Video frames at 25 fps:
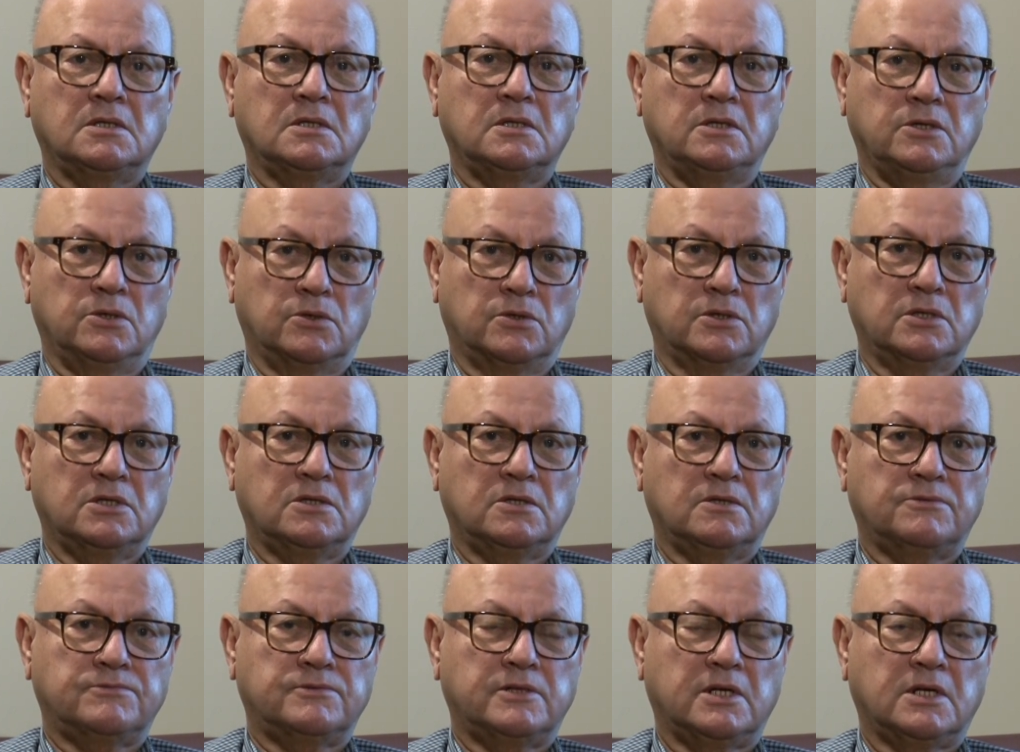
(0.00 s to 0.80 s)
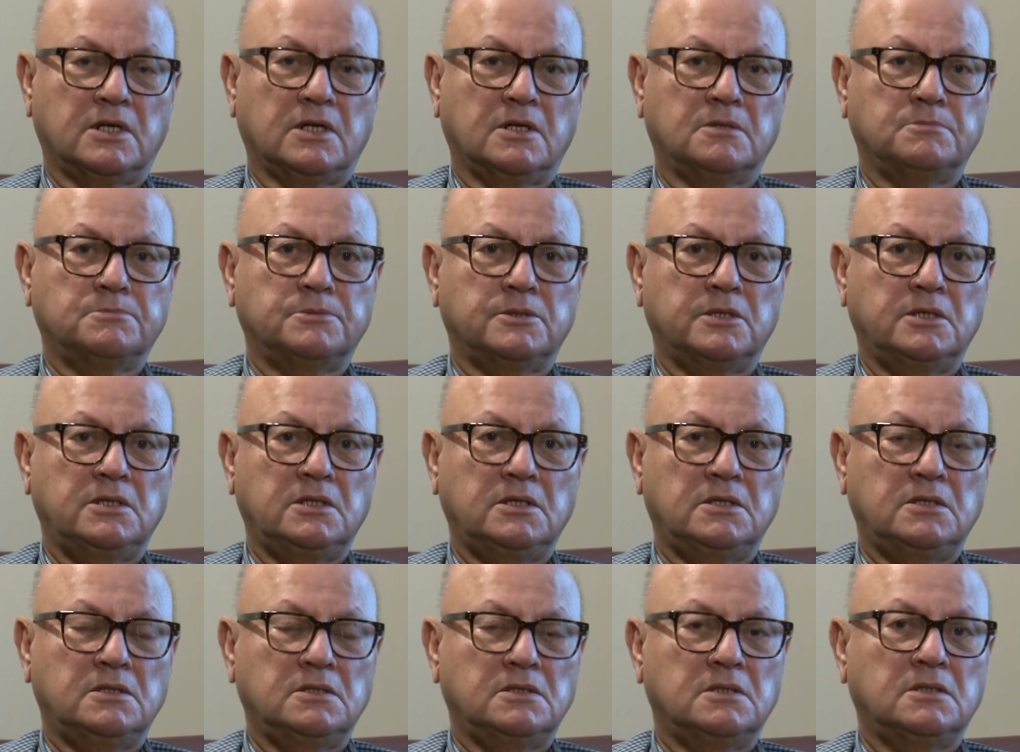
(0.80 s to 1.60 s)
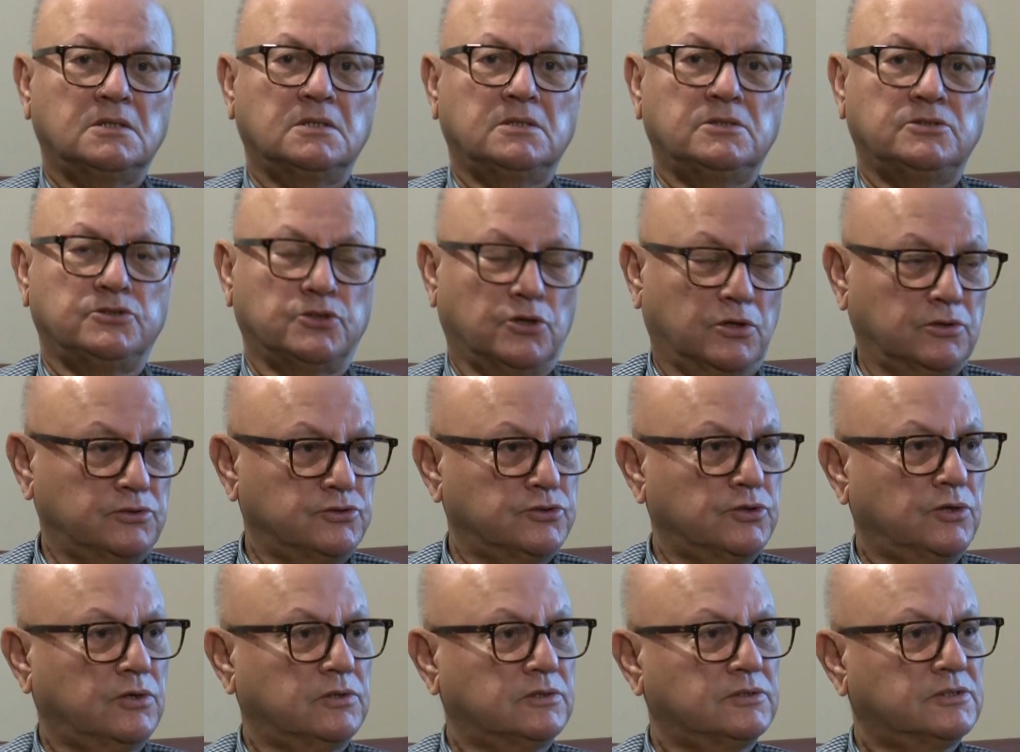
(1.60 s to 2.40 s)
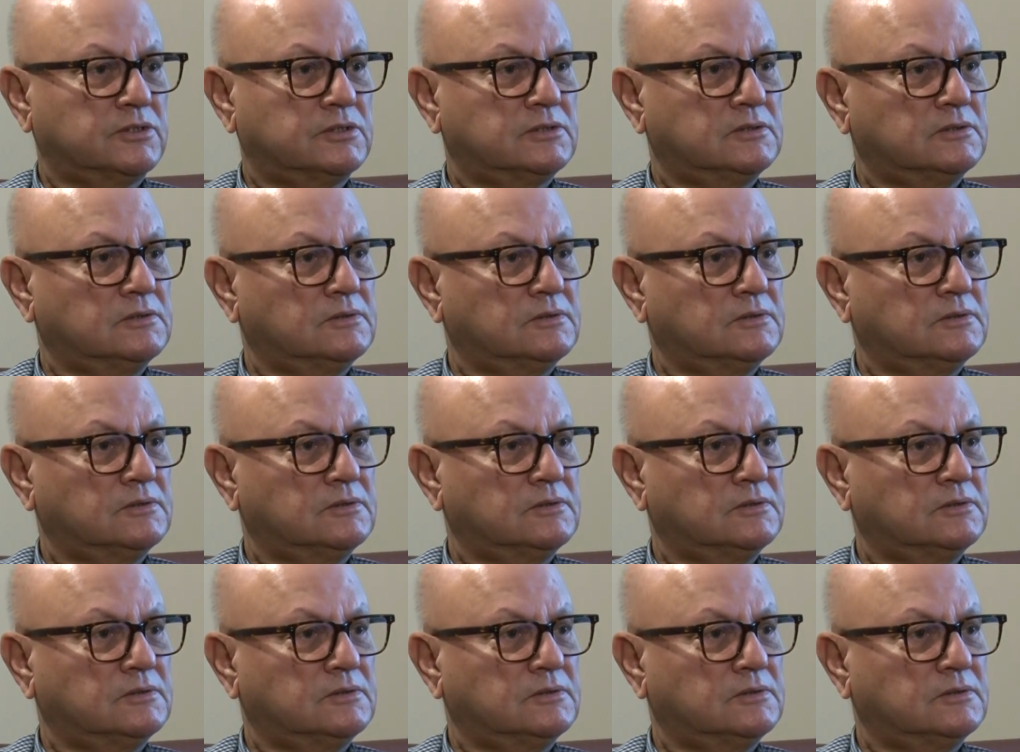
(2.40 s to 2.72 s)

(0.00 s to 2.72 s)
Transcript: the owner of that company, John Johns.